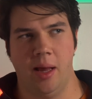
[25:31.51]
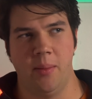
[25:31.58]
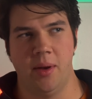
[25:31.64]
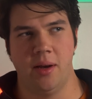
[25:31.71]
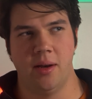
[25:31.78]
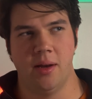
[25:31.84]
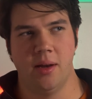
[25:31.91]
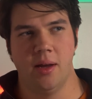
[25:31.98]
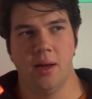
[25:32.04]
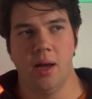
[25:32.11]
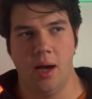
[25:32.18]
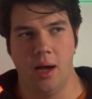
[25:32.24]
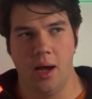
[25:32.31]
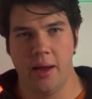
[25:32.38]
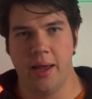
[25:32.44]
I mean,
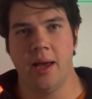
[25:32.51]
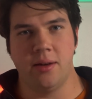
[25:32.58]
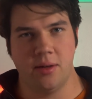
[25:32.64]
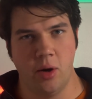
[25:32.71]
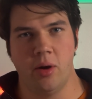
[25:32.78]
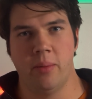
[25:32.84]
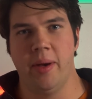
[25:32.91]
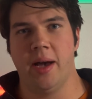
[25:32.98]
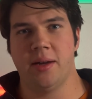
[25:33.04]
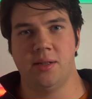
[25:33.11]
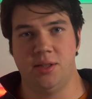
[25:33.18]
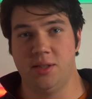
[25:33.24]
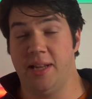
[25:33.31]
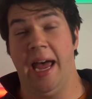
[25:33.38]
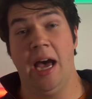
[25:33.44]
again, going back to
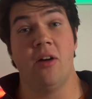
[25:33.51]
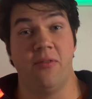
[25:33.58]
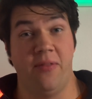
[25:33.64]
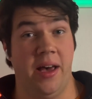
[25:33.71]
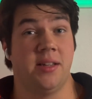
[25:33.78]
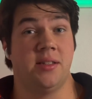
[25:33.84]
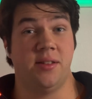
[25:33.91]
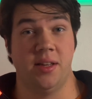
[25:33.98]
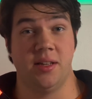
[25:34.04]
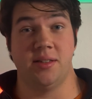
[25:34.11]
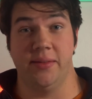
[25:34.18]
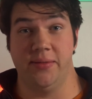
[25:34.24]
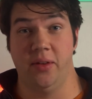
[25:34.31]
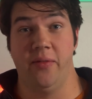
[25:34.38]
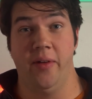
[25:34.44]
just how fast things
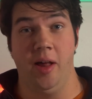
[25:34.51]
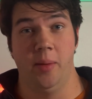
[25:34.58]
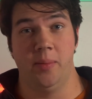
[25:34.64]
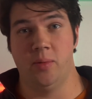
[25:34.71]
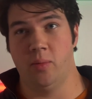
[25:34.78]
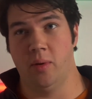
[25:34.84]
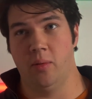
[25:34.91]
have developed,